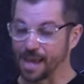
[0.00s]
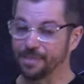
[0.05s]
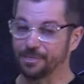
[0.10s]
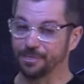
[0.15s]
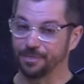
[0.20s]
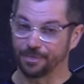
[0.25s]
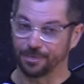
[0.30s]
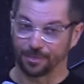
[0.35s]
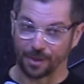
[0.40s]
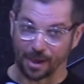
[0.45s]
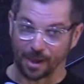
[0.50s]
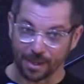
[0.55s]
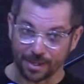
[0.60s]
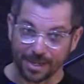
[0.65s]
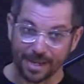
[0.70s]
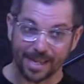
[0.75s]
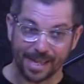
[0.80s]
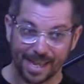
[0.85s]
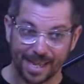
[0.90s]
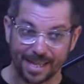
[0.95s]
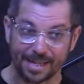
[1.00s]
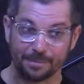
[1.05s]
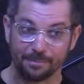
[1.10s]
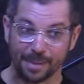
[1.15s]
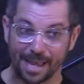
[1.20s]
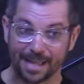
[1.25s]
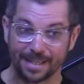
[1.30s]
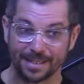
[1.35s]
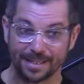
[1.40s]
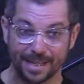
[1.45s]
thought I had a
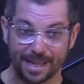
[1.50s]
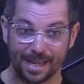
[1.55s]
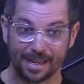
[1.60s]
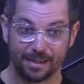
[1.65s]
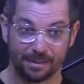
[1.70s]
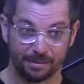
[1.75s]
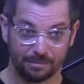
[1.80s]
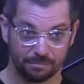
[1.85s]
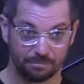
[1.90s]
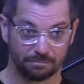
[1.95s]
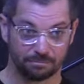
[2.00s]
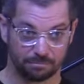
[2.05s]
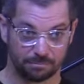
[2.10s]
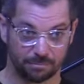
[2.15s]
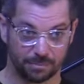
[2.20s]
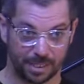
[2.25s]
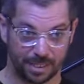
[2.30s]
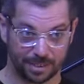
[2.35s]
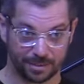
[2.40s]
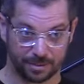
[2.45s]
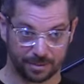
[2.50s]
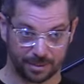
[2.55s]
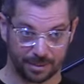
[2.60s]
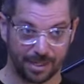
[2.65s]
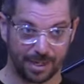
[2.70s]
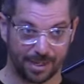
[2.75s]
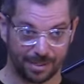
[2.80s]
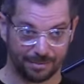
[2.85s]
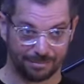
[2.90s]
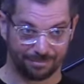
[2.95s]
bad day yesterday.